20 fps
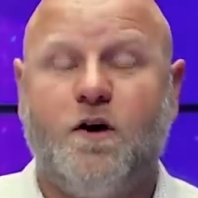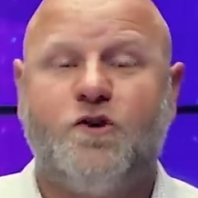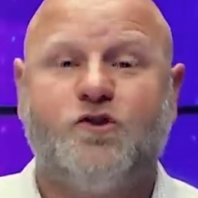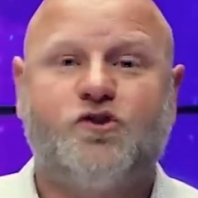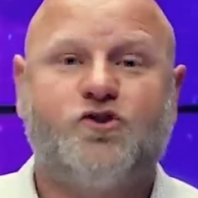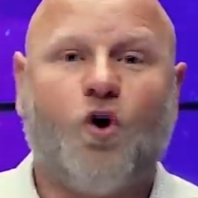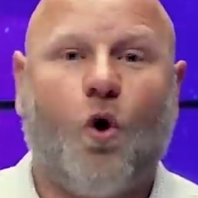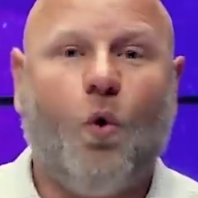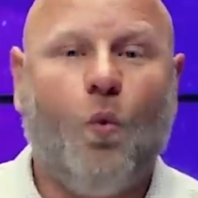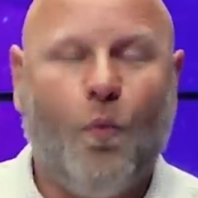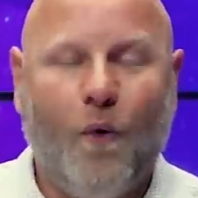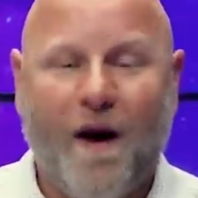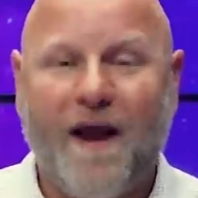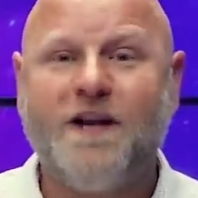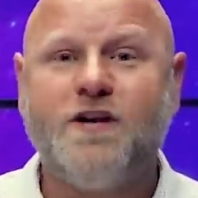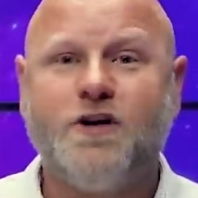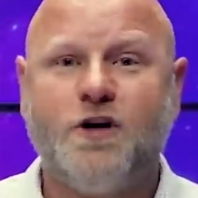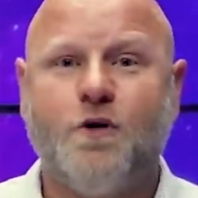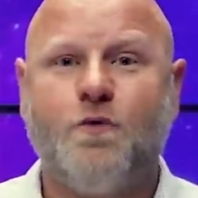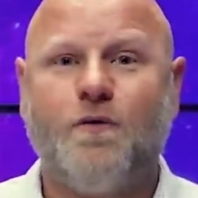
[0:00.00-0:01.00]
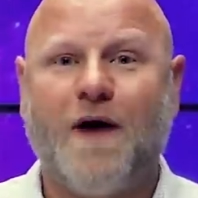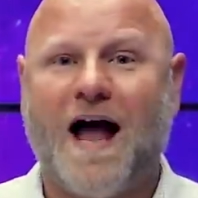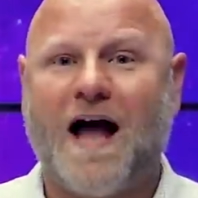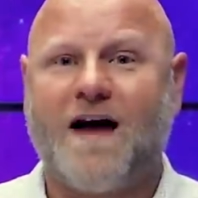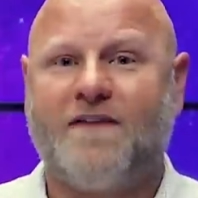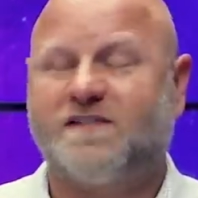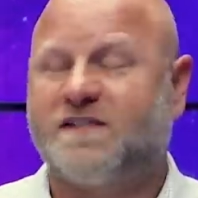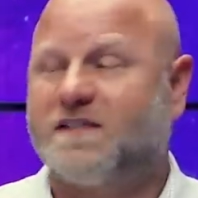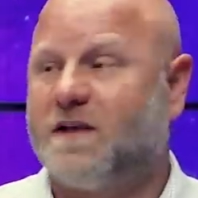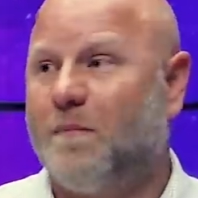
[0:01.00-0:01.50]
So when you
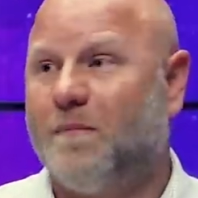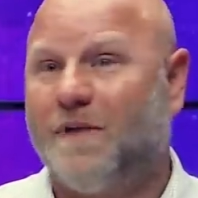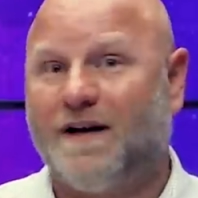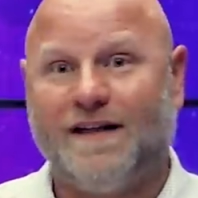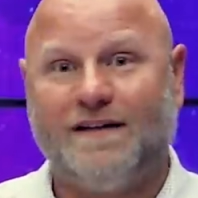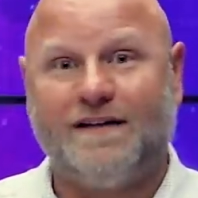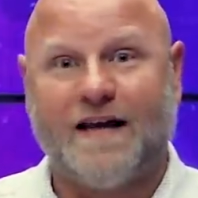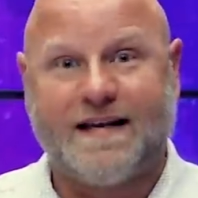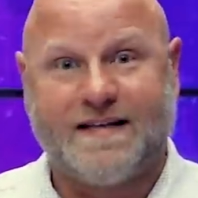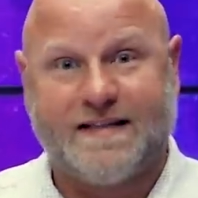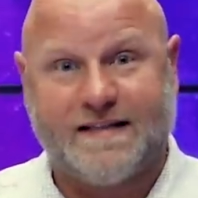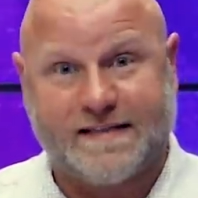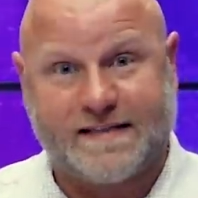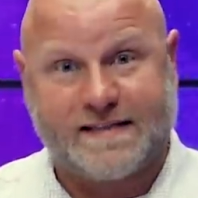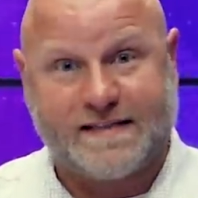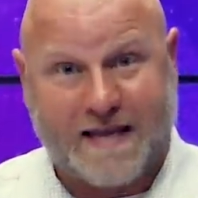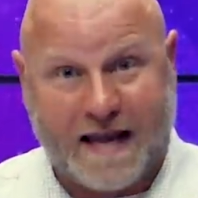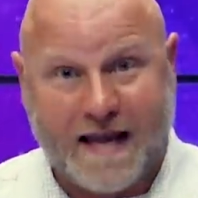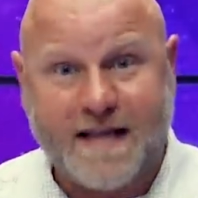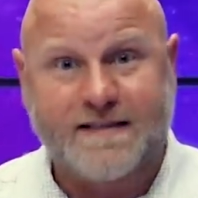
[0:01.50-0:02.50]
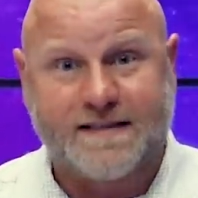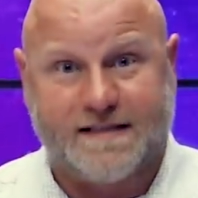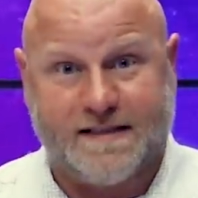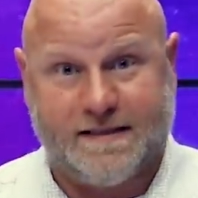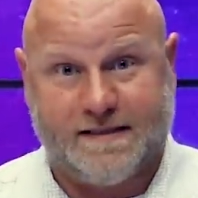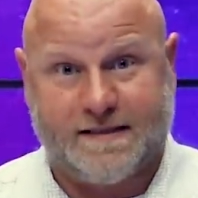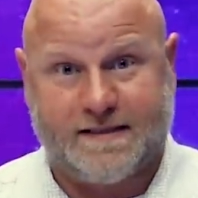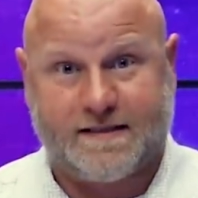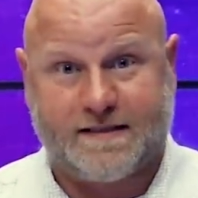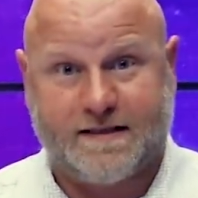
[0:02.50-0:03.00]
have somebody like
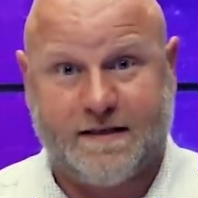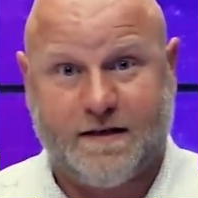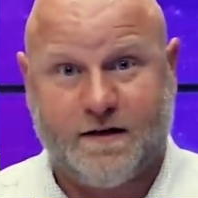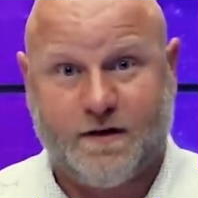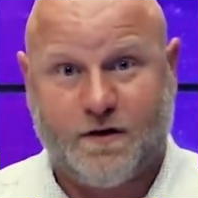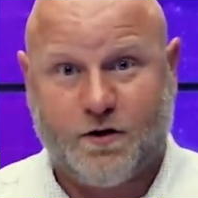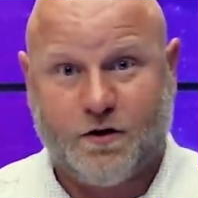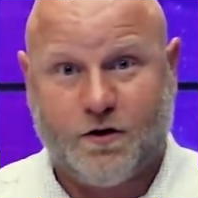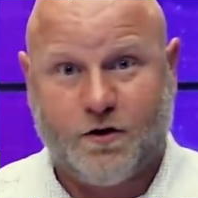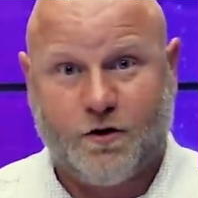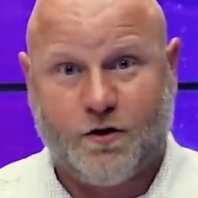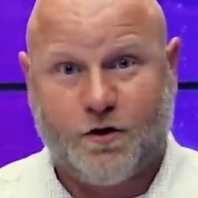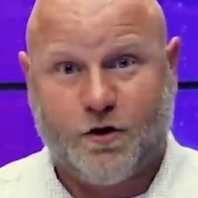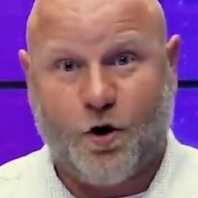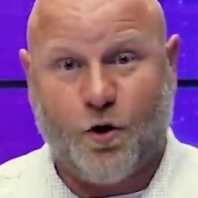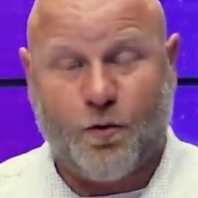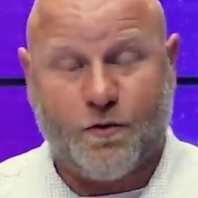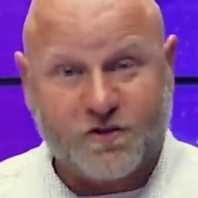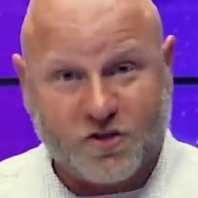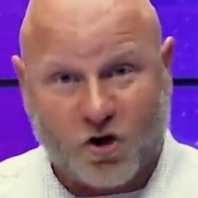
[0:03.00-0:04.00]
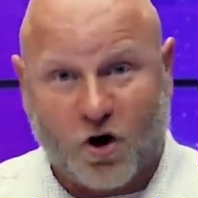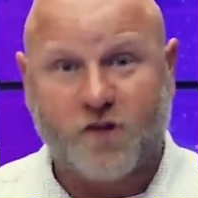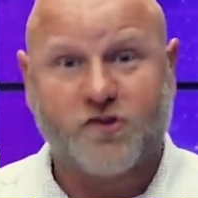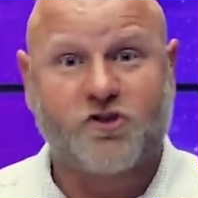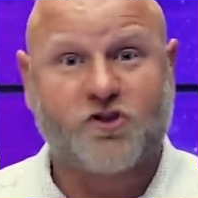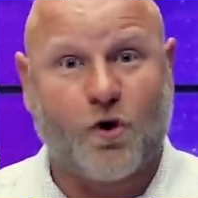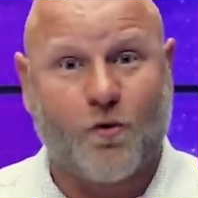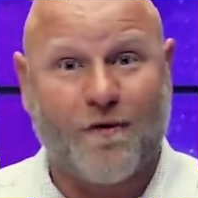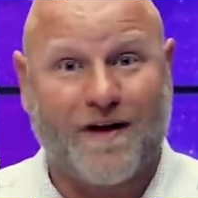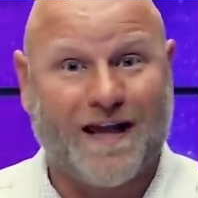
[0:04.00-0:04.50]
DeSantis, who is
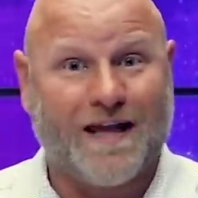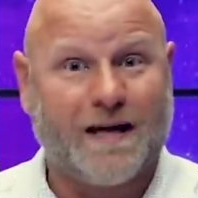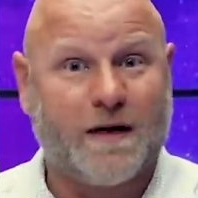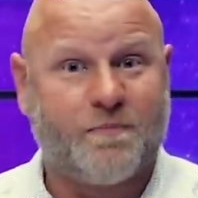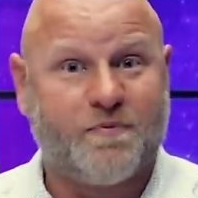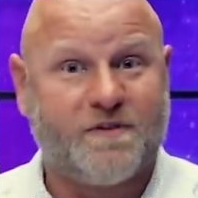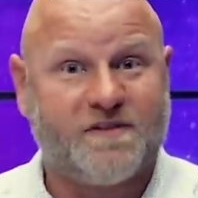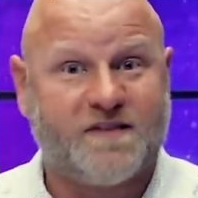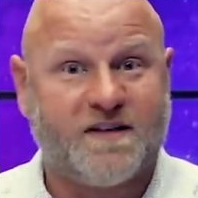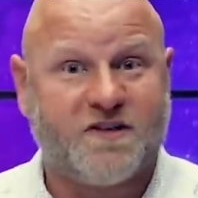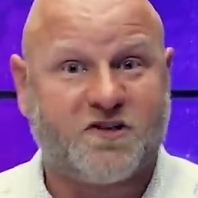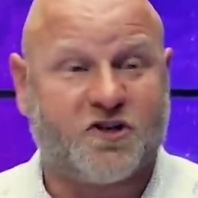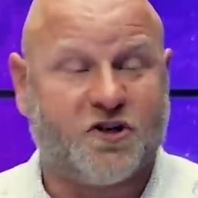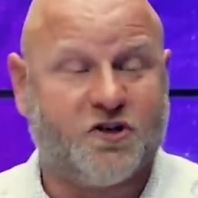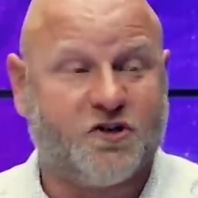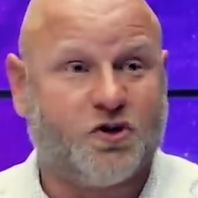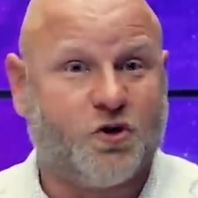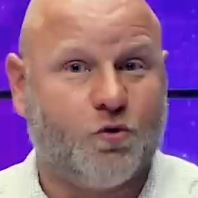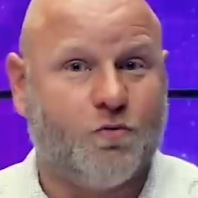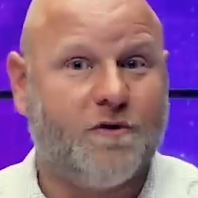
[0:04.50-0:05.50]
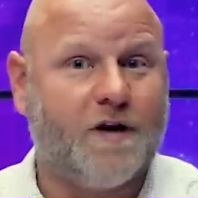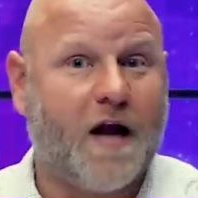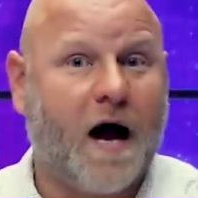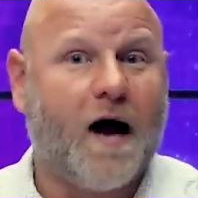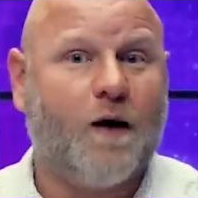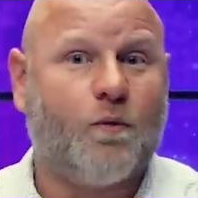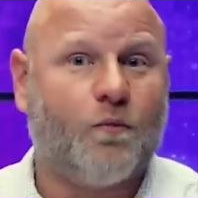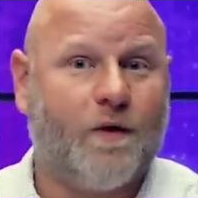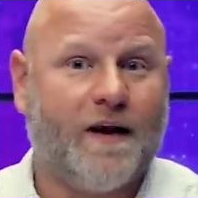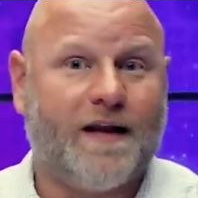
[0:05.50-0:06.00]
also in a position to
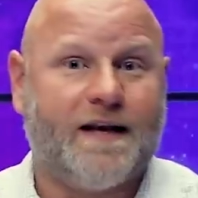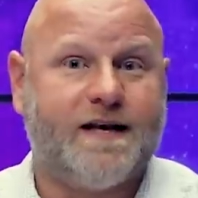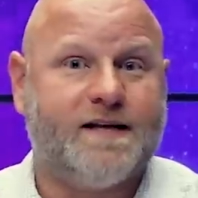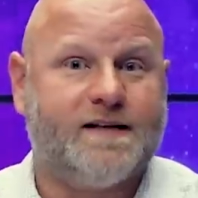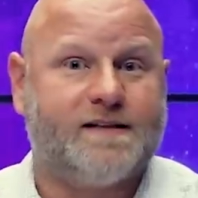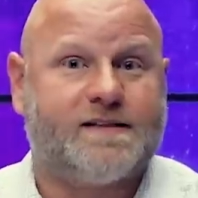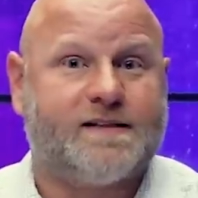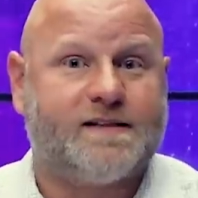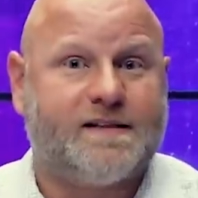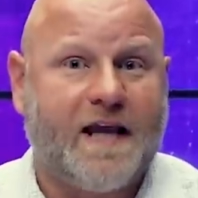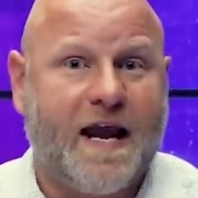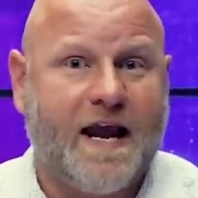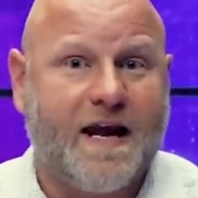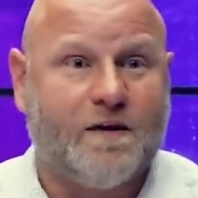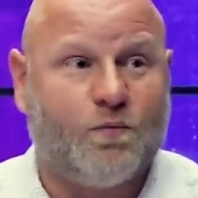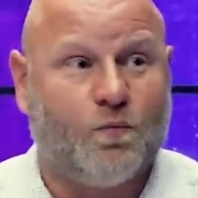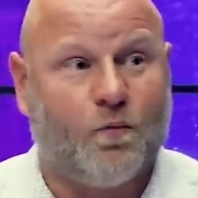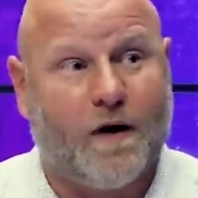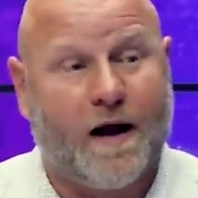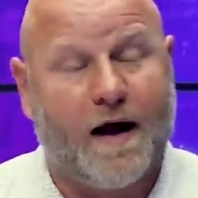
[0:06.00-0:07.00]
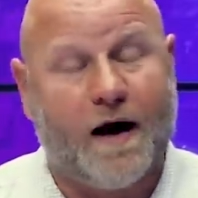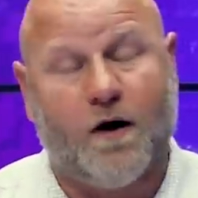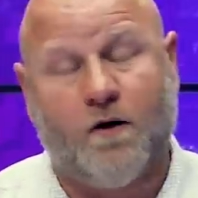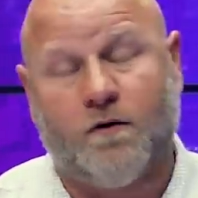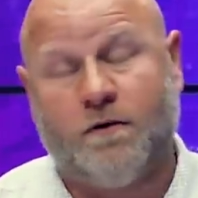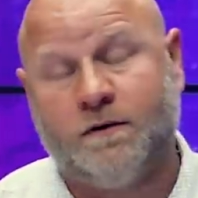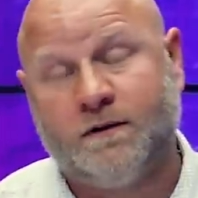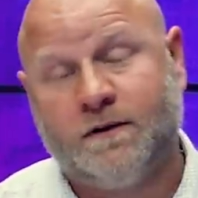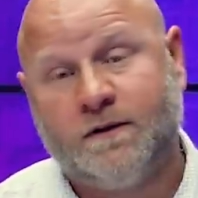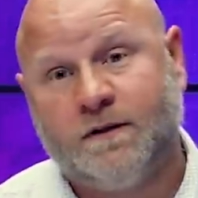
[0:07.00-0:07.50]
not win his state,
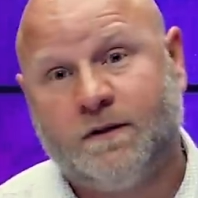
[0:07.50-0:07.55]
well,